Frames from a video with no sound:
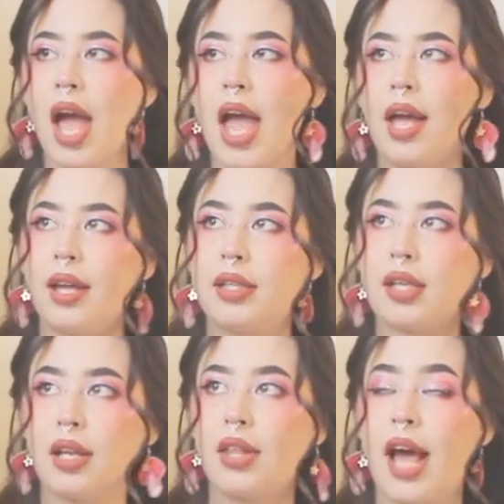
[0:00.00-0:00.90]
And
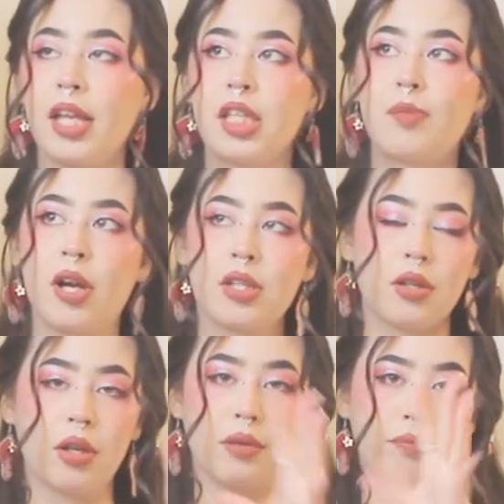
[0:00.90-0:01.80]
AliExpress
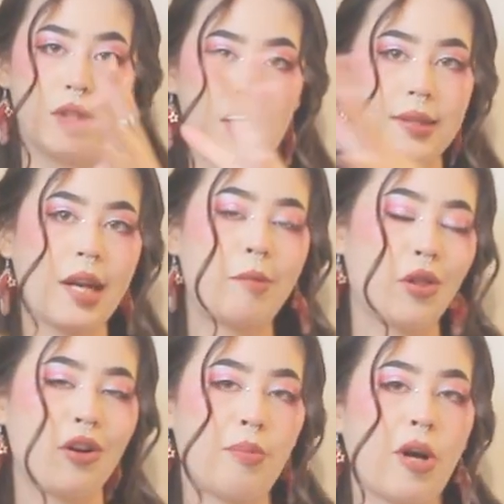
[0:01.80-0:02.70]
or these type of
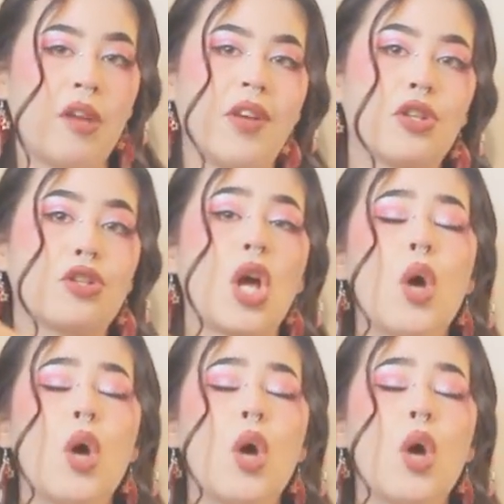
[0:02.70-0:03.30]
third-party vendors